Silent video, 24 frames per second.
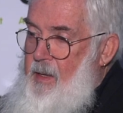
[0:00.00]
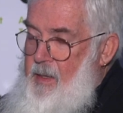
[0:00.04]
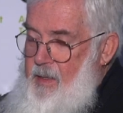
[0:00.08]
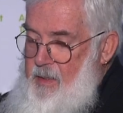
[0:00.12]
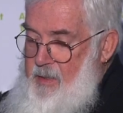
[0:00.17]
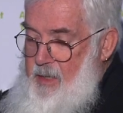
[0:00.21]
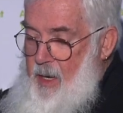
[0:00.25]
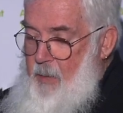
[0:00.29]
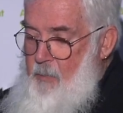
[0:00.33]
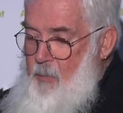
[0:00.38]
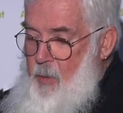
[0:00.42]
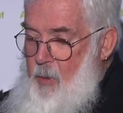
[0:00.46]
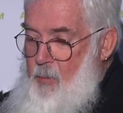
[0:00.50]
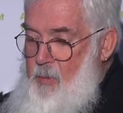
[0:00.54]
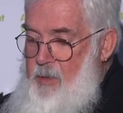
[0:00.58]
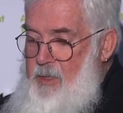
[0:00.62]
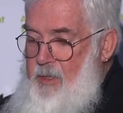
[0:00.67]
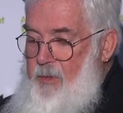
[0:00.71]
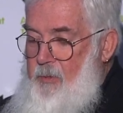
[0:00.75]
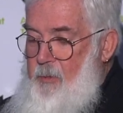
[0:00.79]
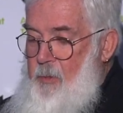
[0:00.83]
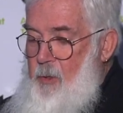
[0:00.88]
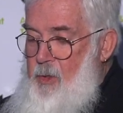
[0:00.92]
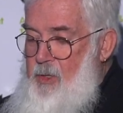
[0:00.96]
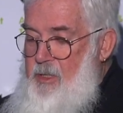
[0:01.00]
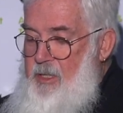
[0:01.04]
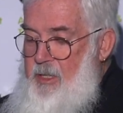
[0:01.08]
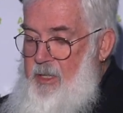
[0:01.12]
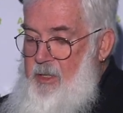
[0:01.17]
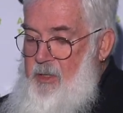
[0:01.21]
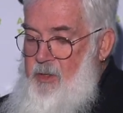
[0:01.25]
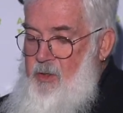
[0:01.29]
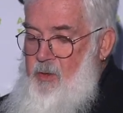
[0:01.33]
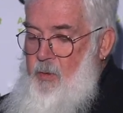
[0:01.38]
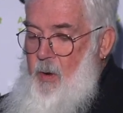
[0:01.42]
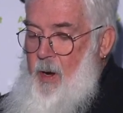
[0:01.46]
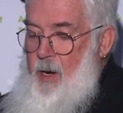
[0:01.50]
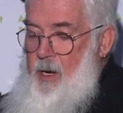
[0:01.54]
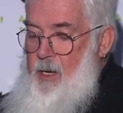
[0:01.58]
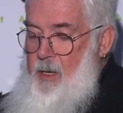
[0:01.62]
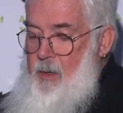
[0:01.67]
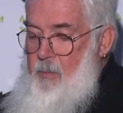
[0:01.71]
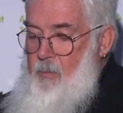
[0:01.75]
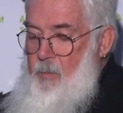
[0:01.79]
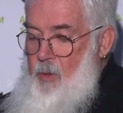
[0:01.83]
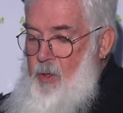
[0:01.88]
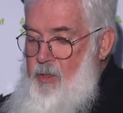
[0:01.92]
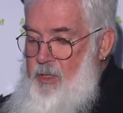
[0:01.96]
Sunbury was the first
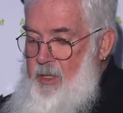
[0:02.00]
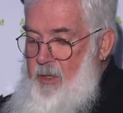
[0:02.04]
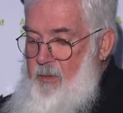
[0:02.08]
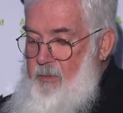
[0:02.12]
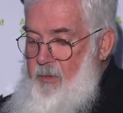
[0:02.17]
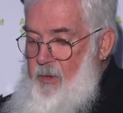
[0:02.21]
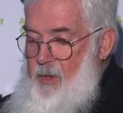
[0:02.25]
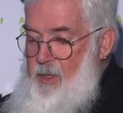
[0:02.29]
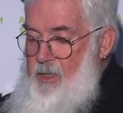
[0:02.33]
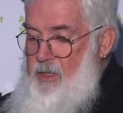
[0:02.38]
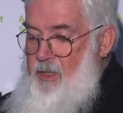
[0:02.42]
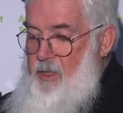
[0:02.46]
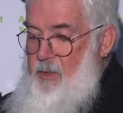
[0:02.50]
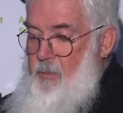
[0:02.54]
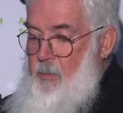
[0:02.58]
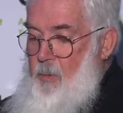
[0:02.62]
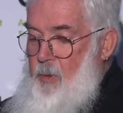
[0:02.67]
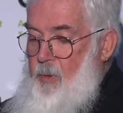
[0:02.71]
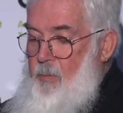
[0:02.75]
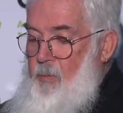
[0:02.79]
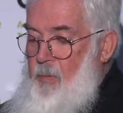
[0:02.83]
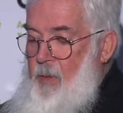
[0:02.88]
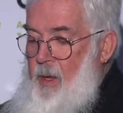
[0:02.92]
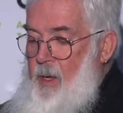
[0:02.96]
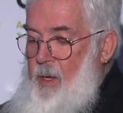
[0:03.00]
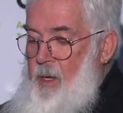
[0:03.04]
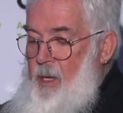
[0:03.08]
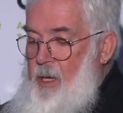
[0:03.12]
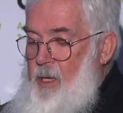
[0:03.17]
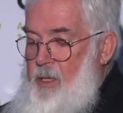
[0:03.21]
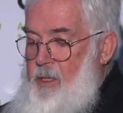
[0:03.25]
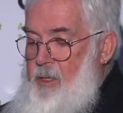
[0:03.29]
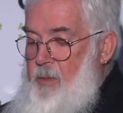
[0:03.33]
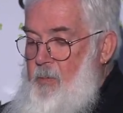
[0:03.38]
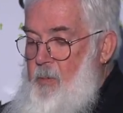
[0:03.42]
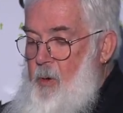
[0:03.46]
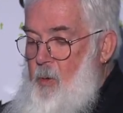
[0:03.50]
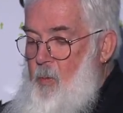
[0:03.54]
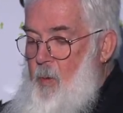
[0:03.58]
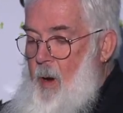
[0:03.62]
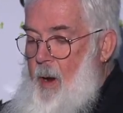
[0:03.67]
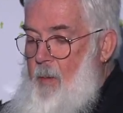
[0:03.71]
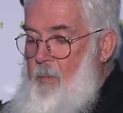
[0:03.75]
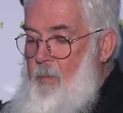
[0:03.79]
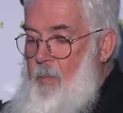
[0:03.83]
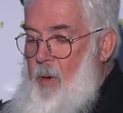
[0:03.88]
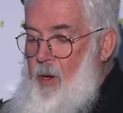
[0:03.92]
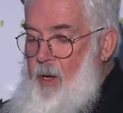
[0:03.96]
Australian music festival to be
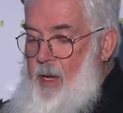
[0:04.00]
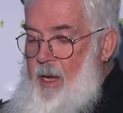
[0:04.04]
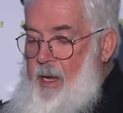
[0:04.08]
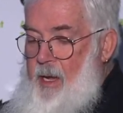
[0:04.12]
run by